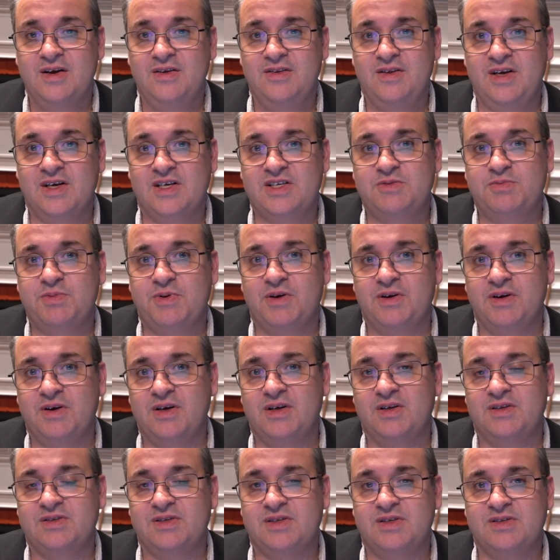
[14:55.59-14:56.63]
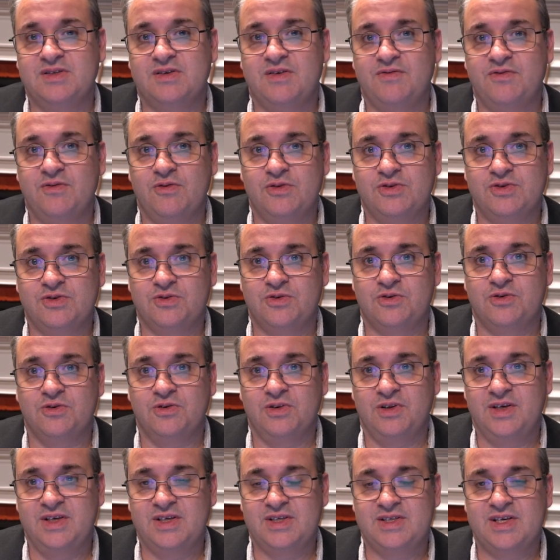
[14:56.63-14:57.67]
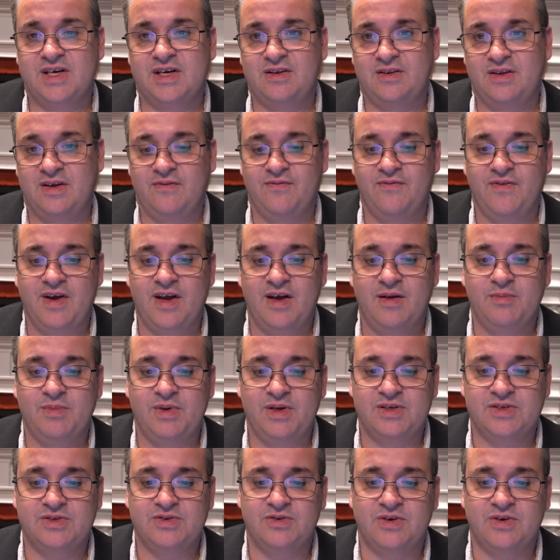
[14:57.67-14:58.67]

the experiences of those early settling families